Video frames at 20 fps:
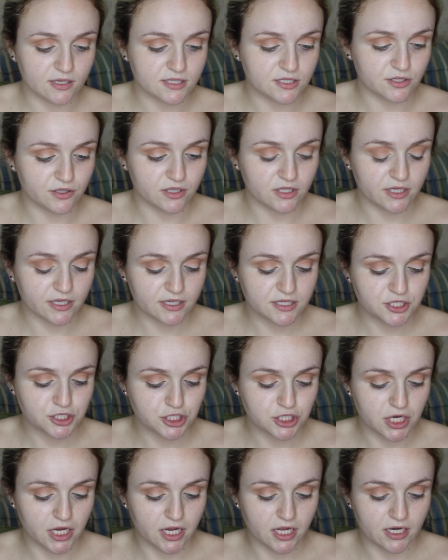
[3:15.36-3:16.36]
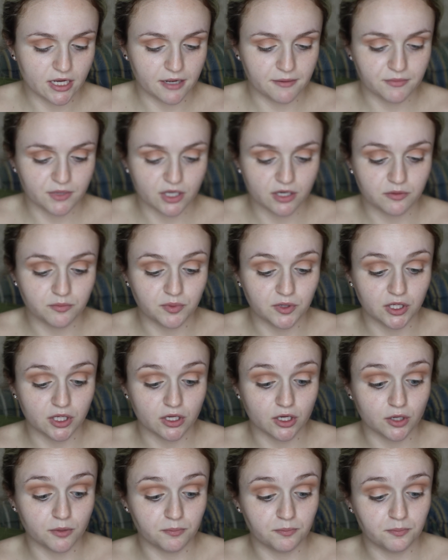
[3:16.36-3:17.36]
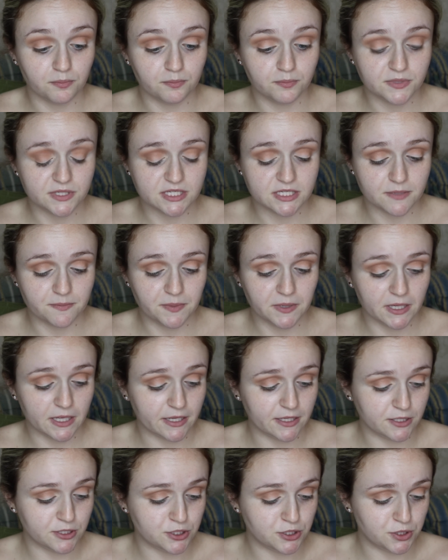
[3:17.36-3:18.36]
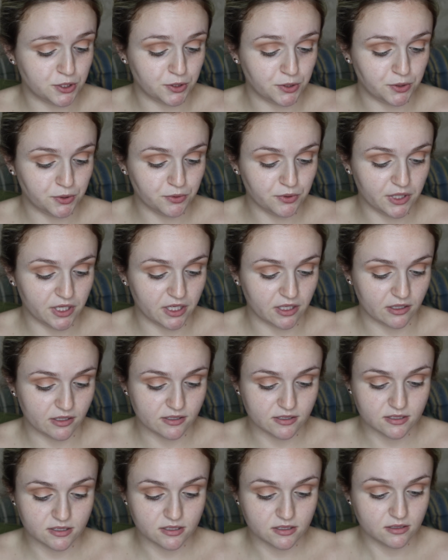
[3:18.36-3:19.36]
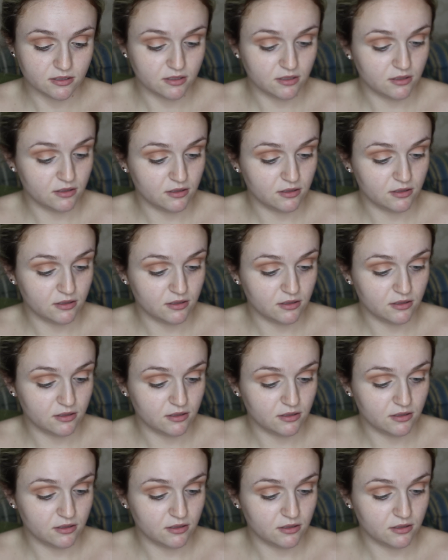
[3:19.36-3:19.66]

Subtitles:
So the next shade I'm going to be dipping into is